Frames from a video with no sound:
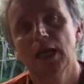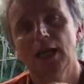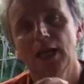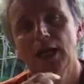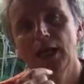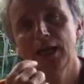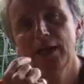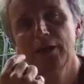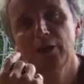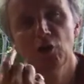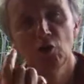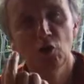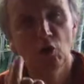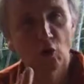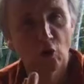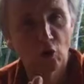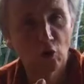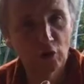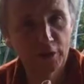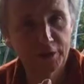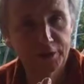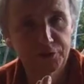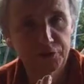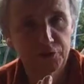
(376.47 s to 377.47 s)
and the
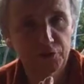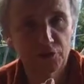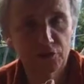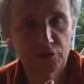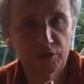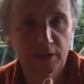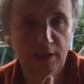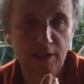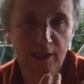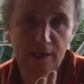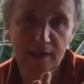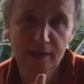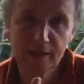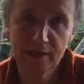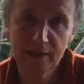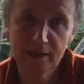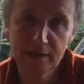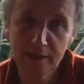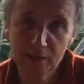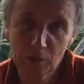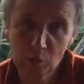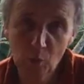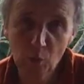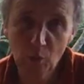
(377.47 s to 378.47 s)
knowledge that I had
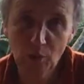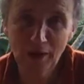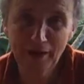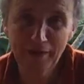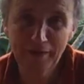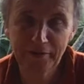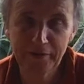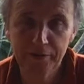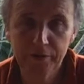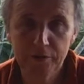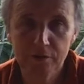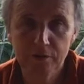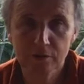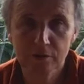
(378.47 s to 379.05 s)
acquired